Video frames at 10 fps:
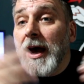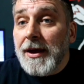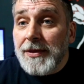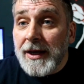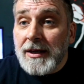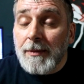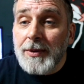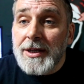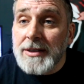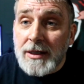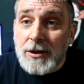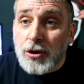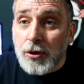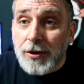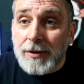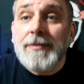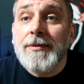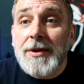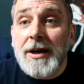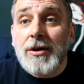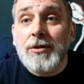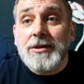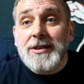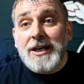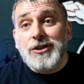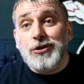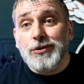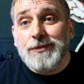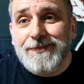and that completes the tutorial thank you stay tuned